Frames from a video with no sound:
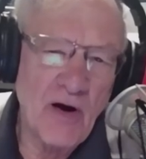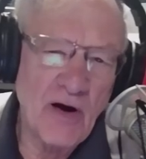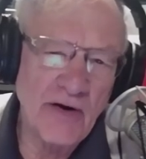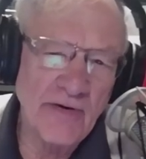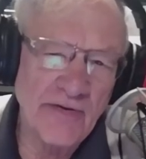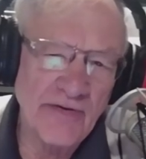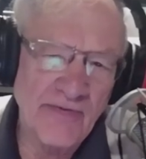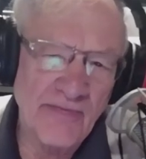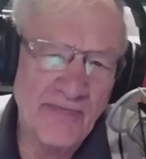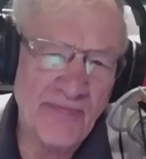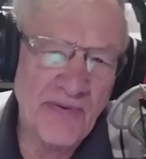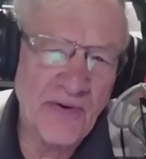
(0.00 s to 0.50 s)

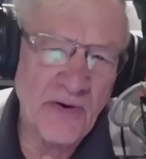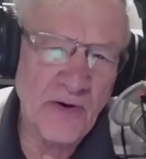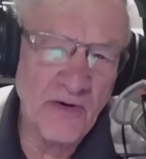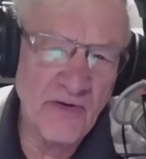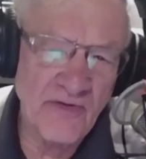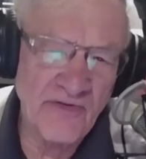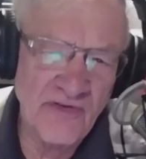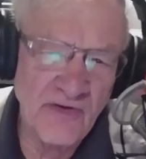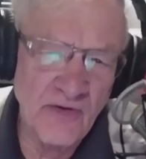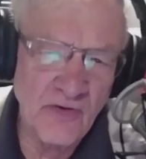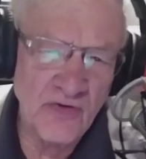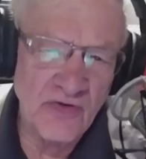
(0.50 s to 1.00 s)
under the
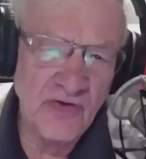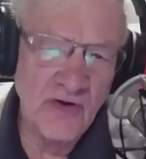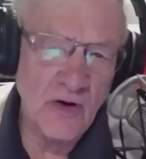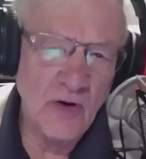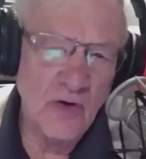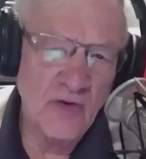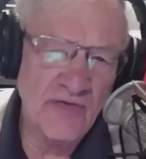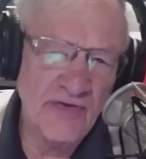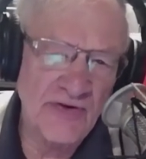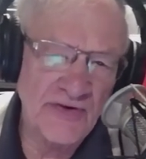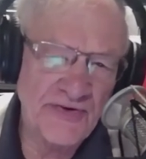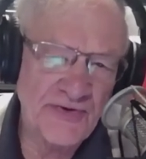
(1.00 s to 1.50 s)
purview, though,
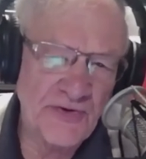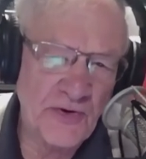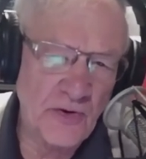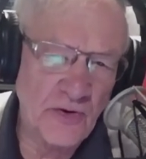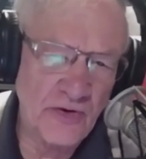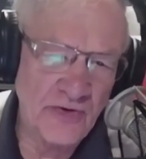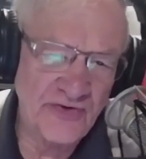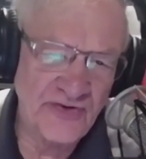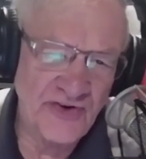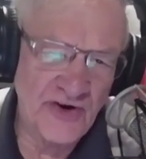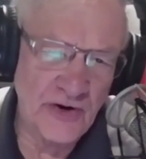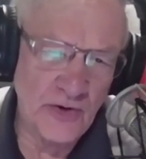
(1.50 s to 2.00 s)
of the Attorney
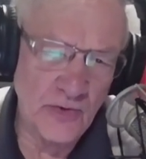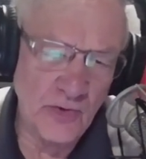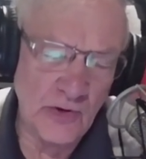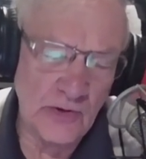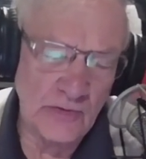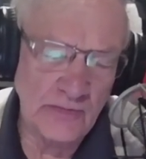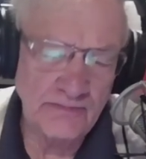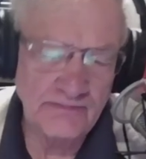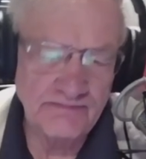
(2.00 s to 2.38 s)
General?